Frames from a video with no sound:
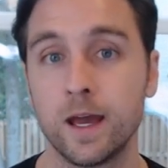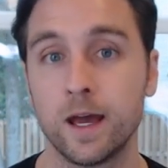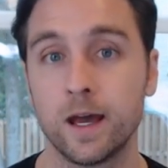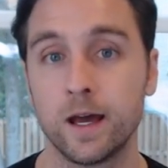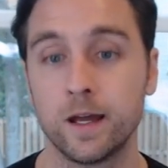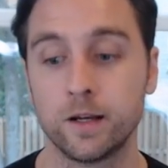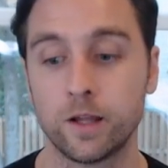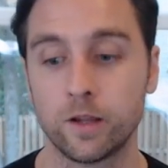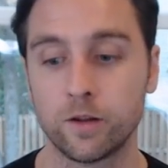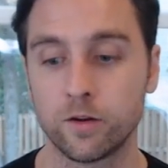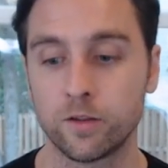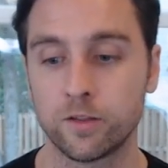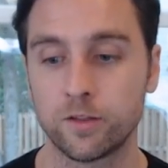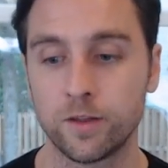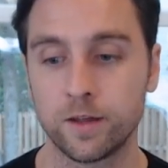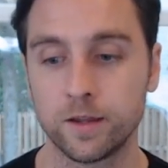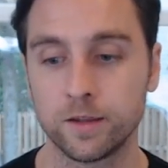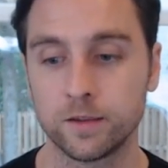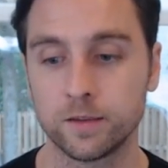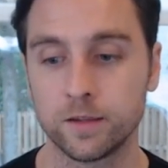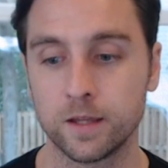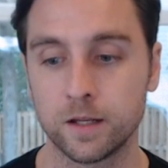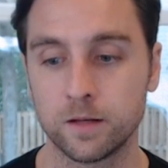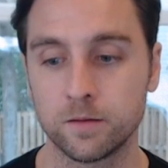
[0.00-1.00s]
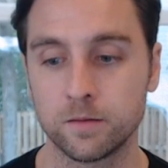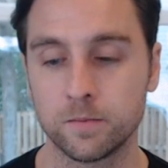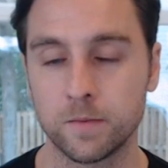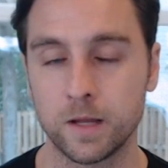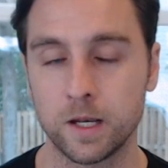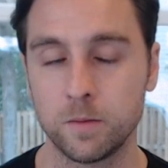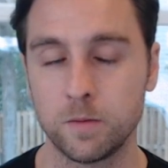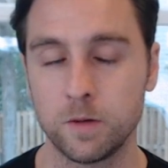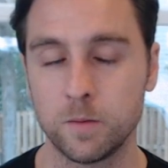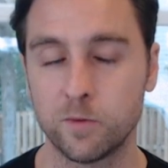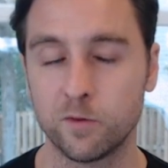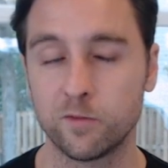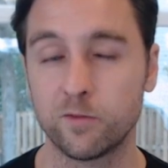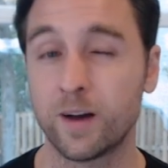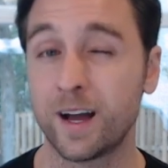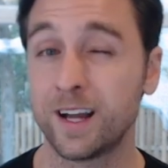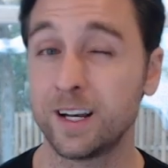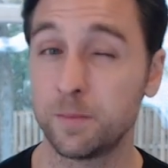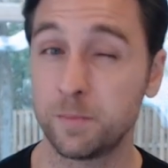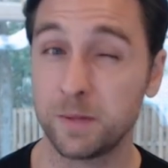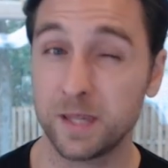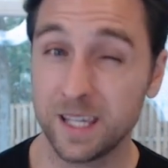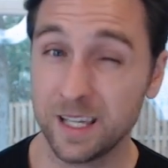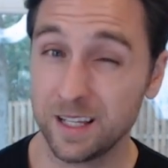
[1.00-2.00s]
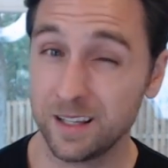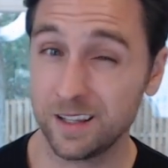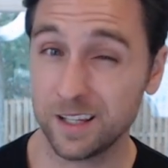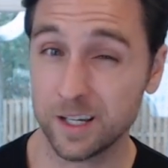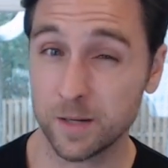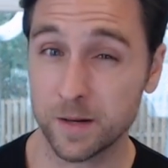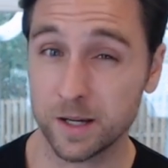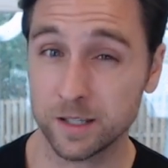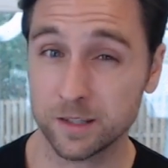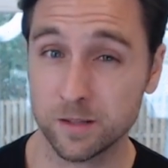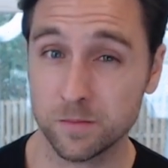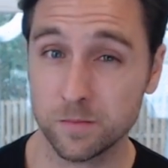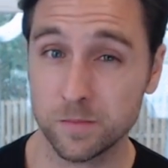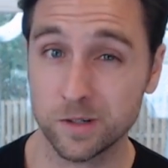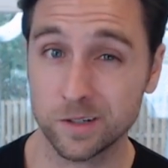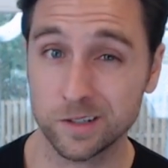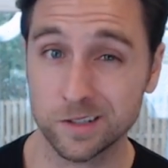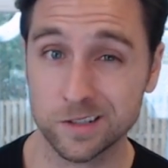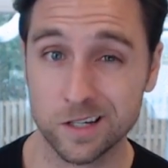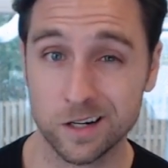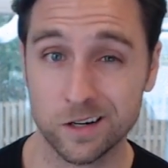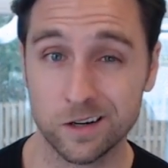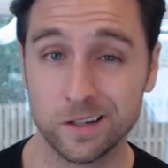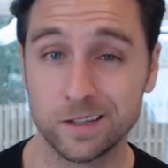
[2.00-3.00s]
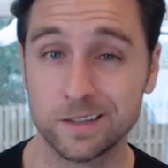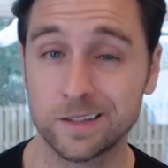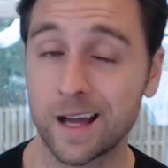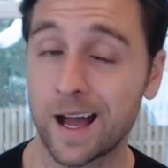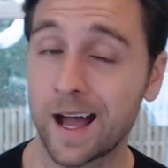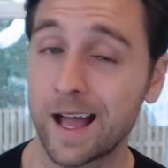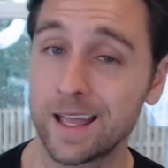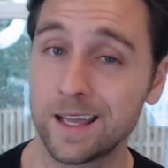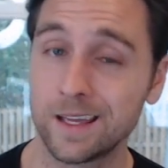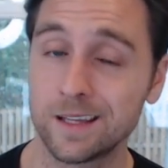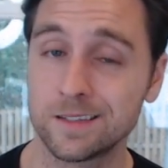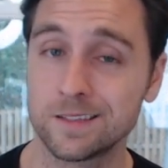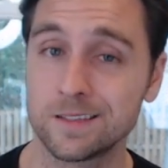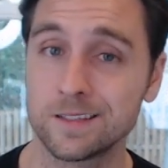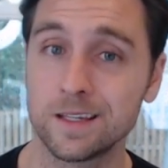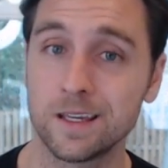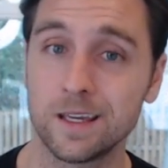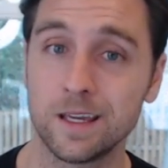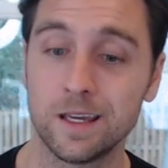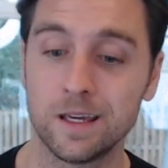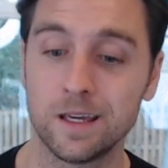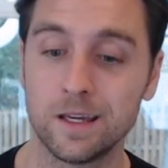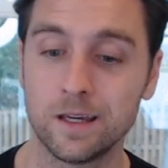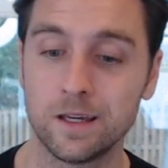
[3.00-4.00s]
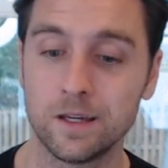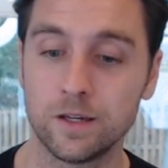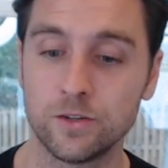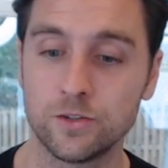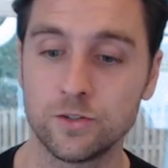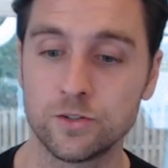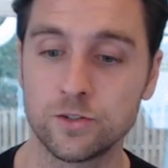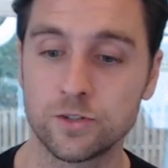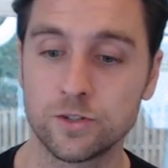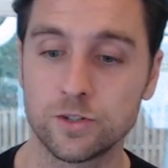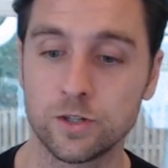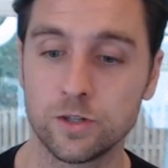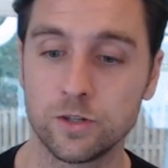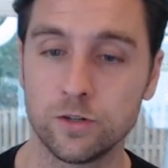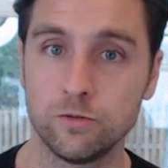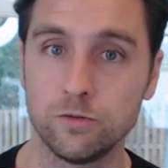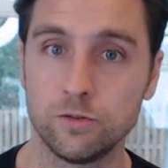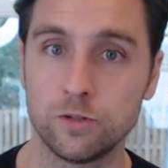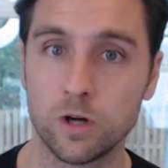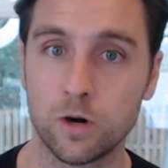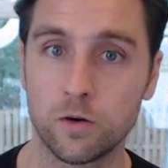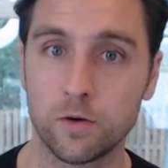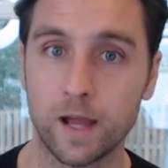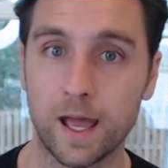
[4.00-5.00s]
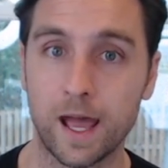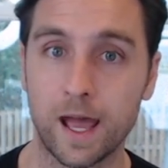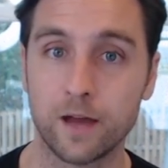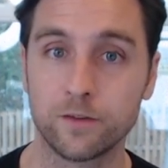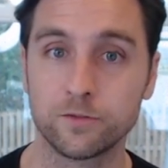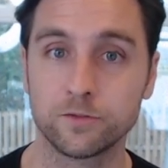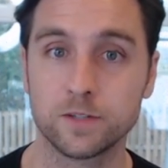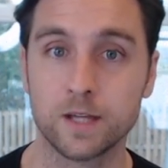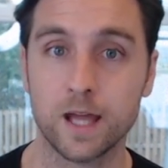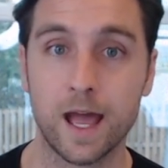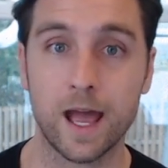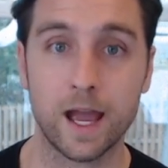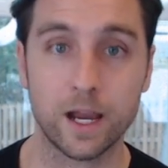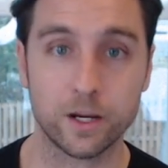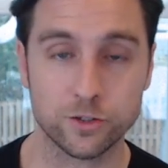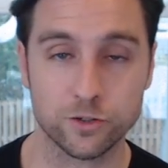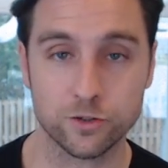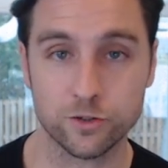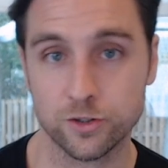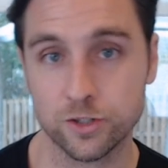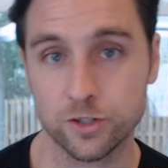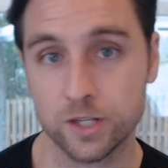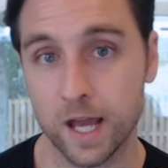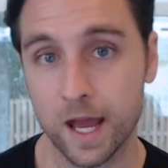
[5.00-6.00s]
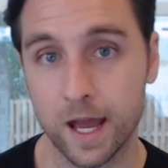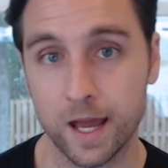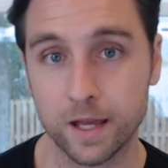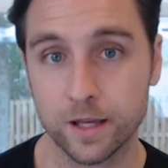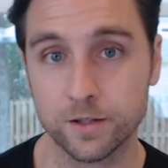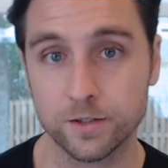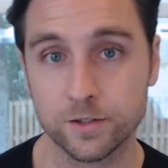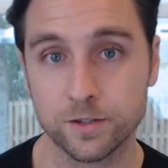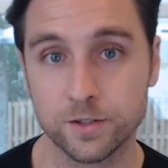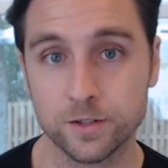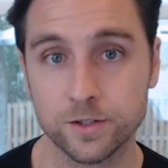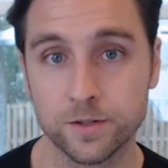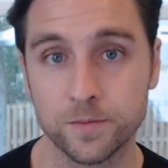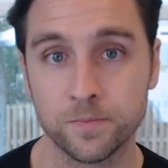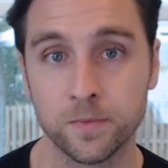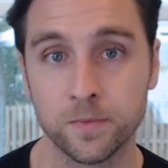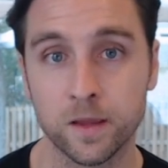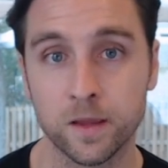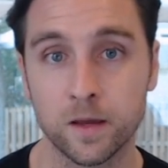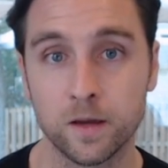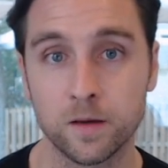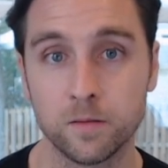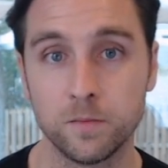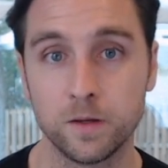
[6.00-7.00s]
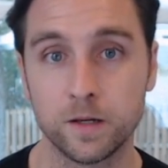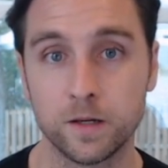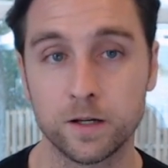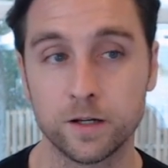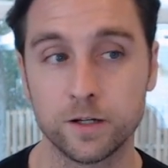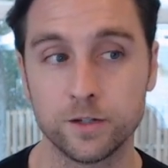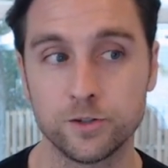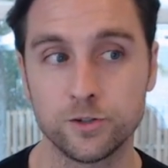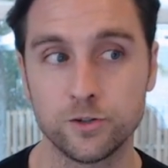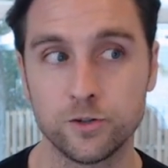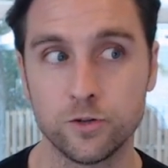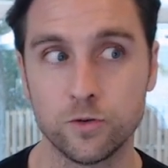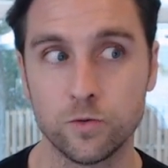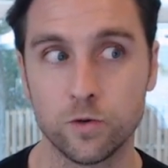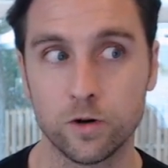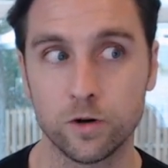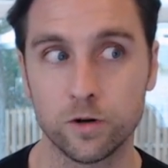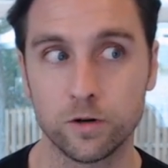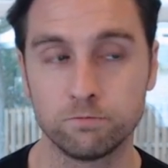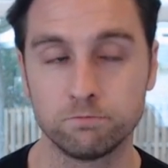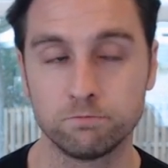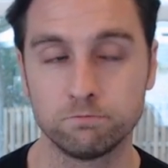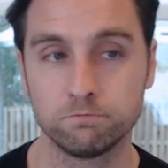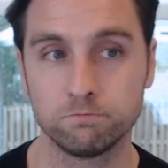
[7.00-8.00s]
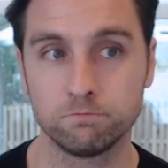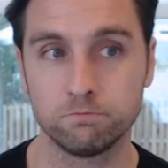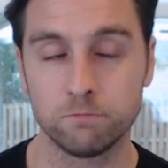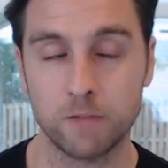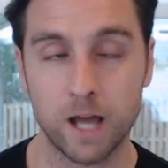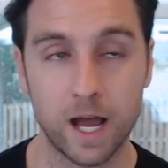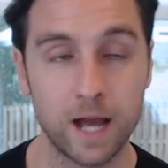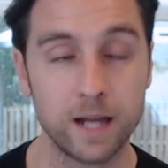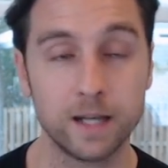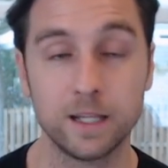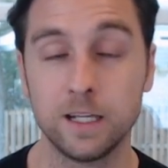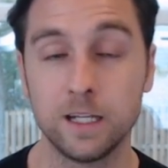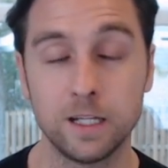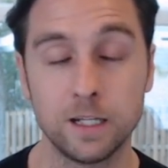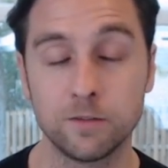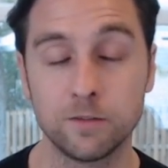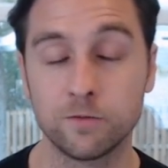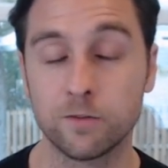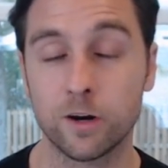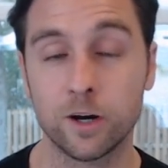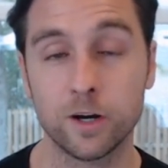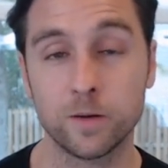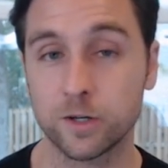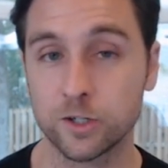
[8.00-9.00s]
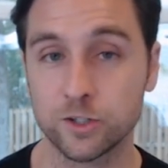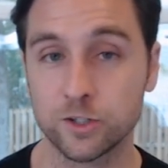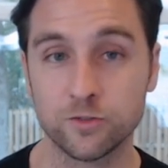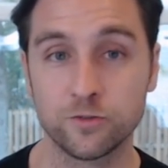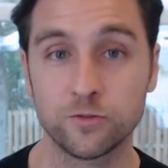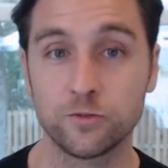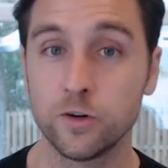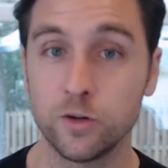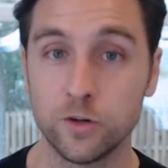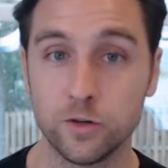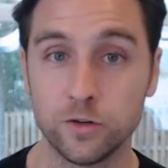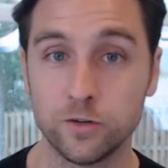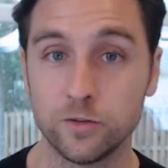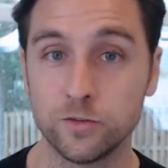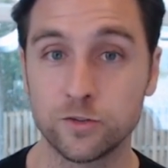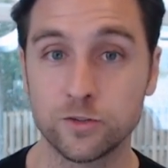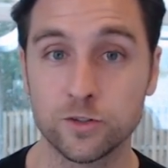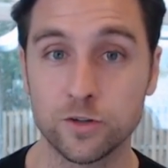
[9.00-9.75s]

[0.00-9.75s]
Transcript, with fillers: Another thing that many people find appealing about the military diet is you don't have to exercise because you are not eating very much food.